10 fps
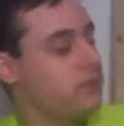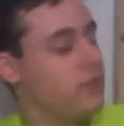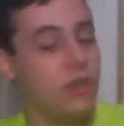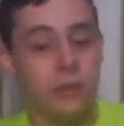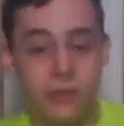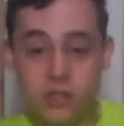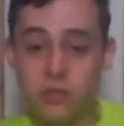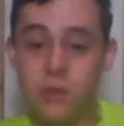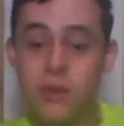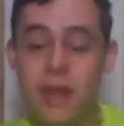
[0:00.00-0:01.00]
And the
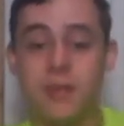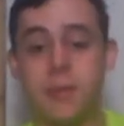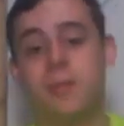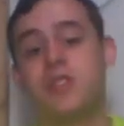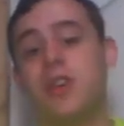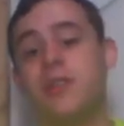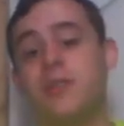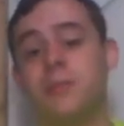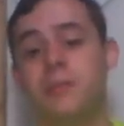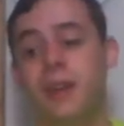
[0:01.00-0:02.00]
first one we have up, I'm starting
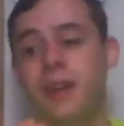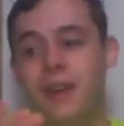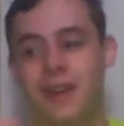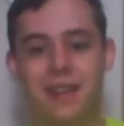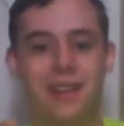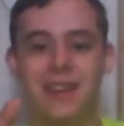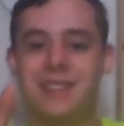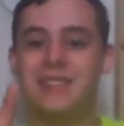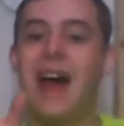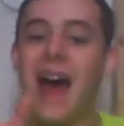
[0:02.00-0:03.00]
from like
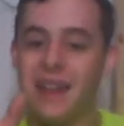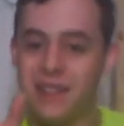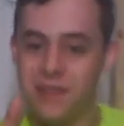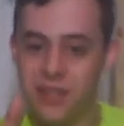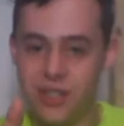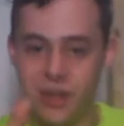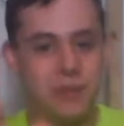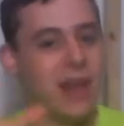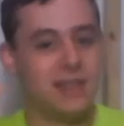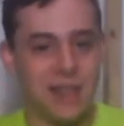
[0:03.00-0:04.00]
size of the ship,
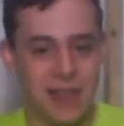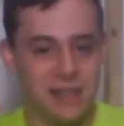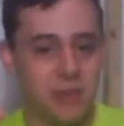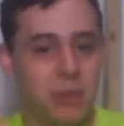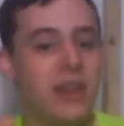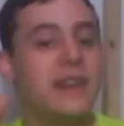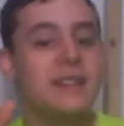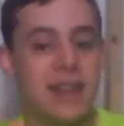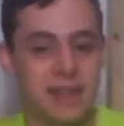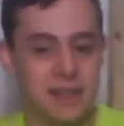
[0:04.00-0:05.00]
not size of the plate,
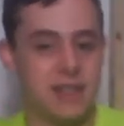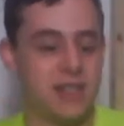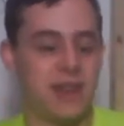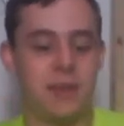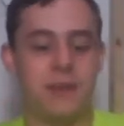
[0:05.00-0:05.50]
size of the ship.